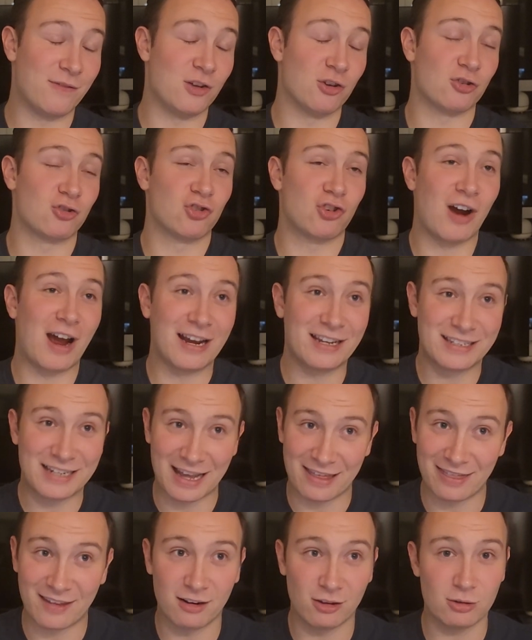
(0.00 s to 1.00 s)
you're trying to get
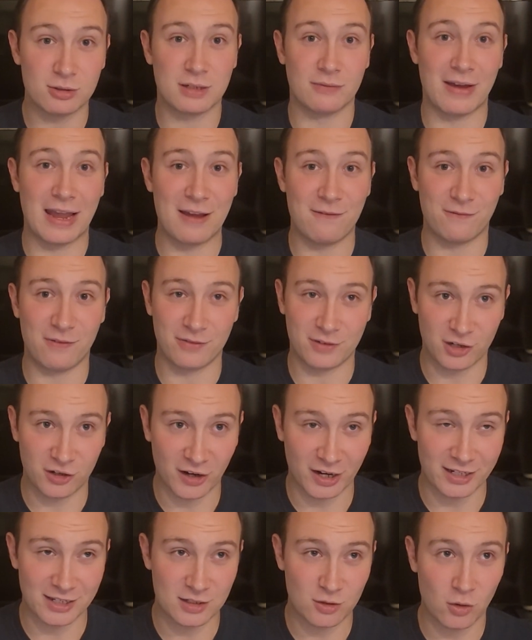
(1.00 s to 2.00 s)
that elusive 850
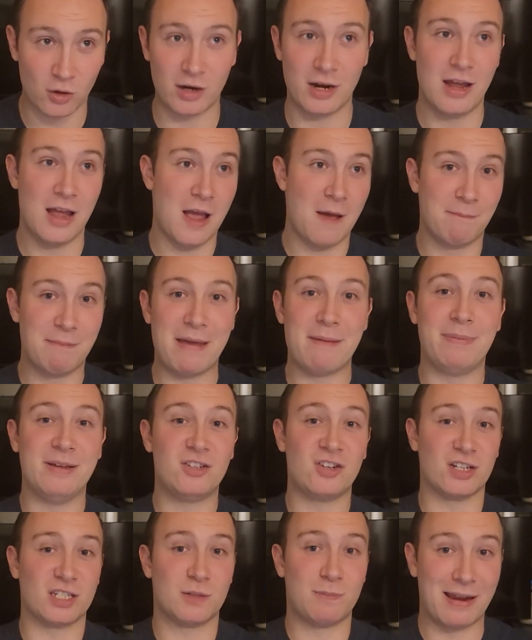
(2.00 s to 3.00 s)
credit score, maybe
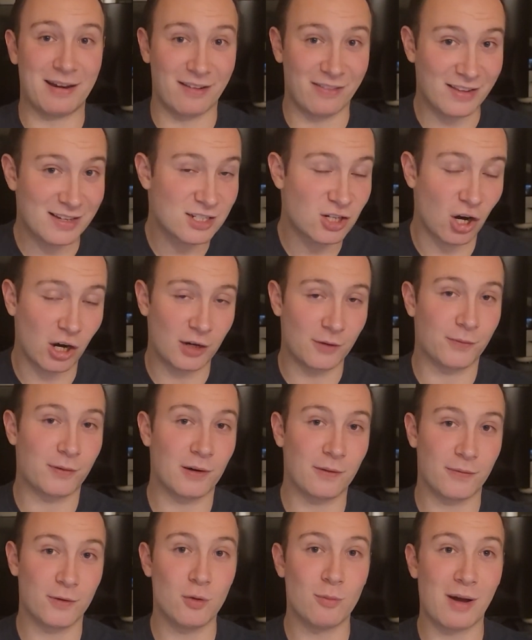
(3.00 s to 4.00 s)
just spend on this card for
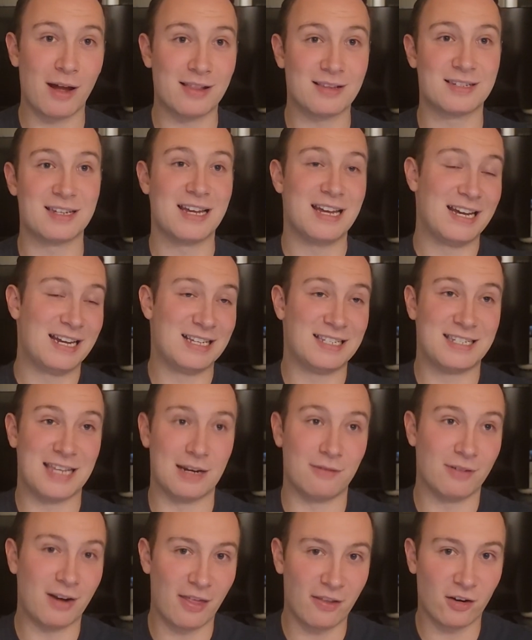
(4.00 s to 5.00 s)
a few months instead
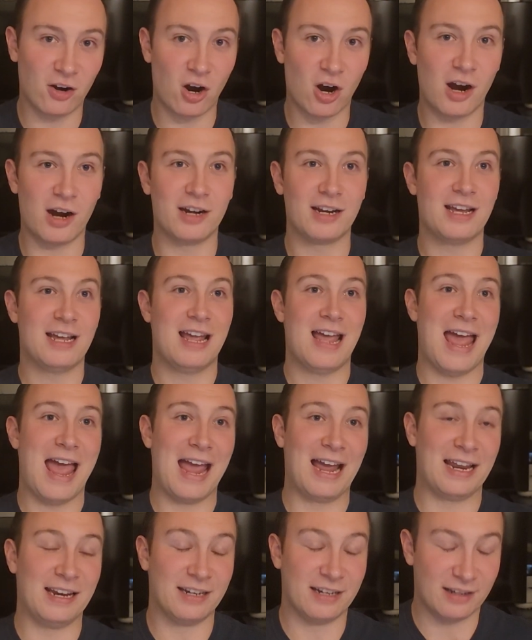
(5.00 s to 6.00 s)
of another card,
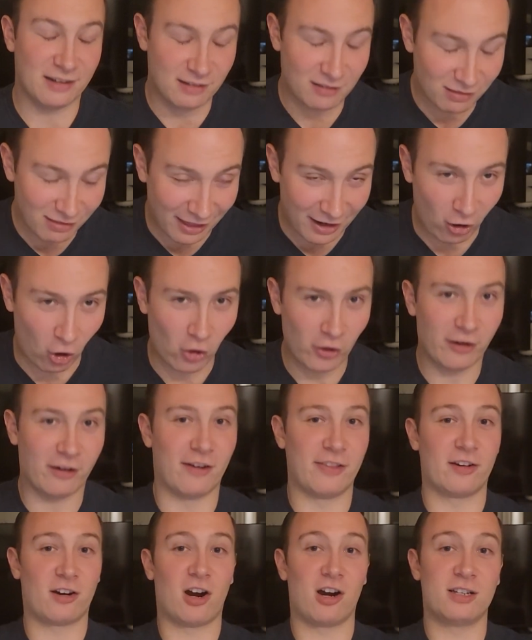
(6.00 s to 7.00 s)
and let all your
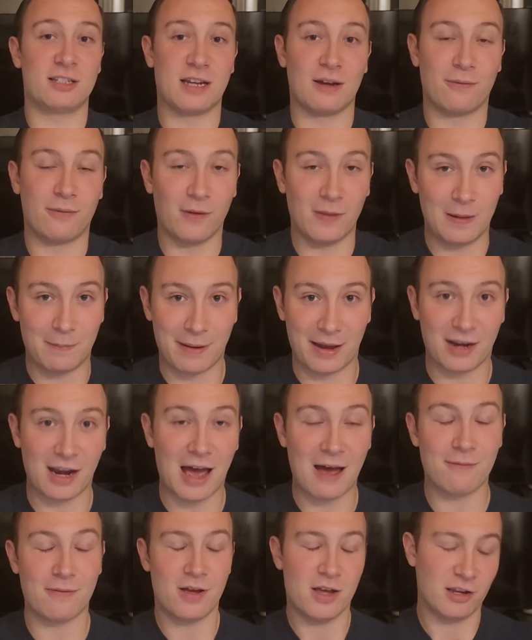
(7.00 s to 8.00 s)
other cards get fully paid
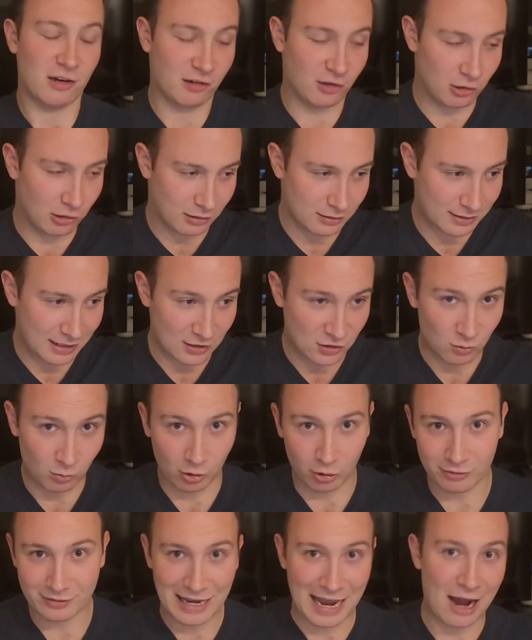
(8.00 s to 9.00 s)
off. Your utilization will
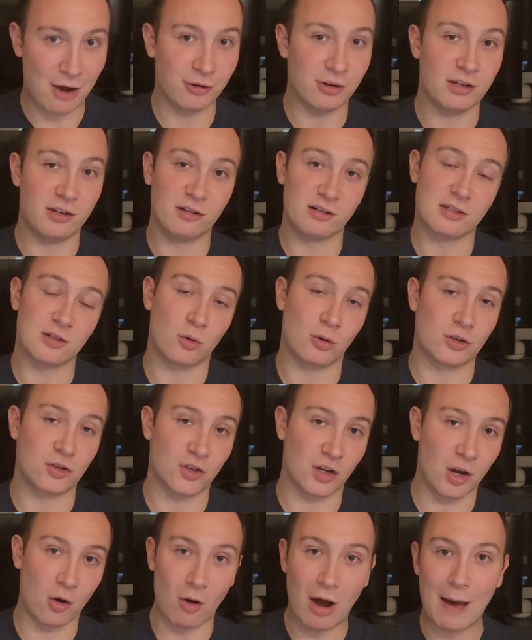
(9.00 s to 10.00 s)
go down, your score
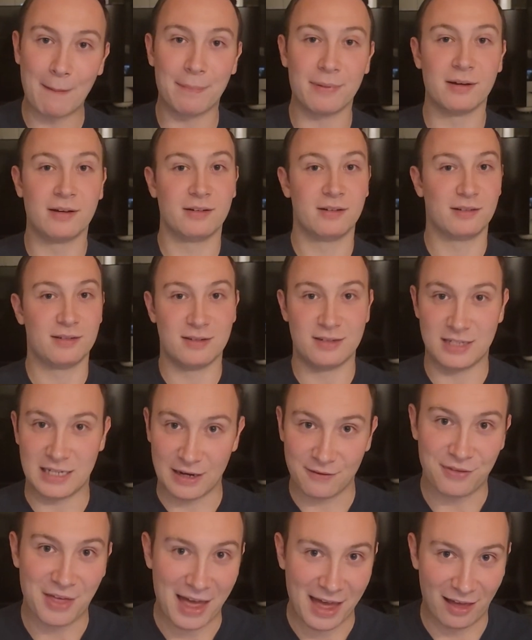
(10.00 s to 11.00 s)
should go up. See
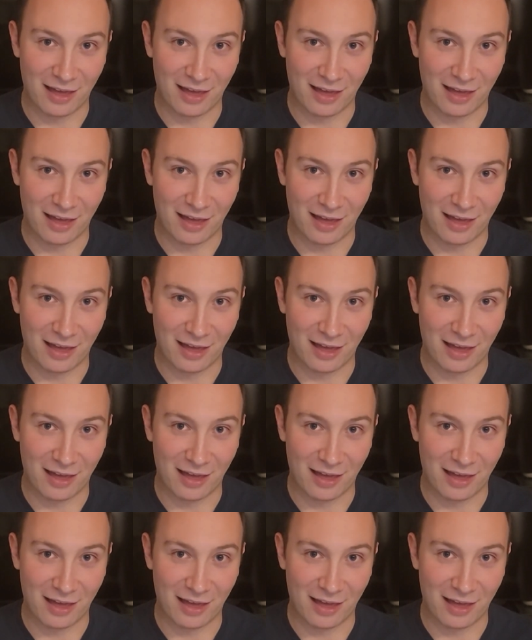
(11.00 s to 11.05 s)
if that